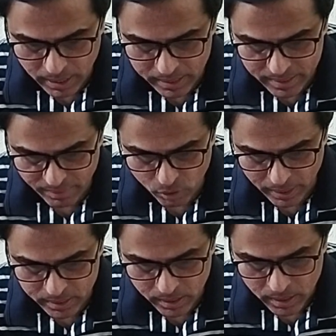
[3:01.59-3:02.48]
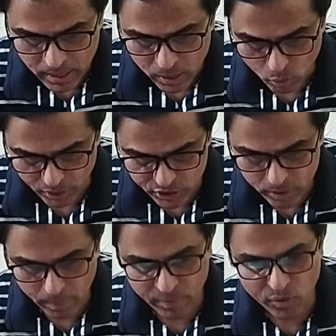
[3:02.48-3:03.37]
Let's have a look at the
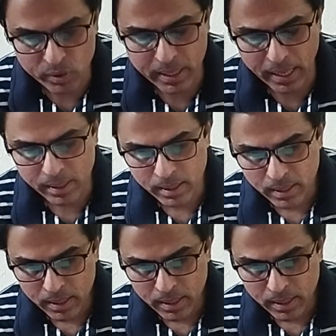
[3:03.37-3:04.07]
question. But before that,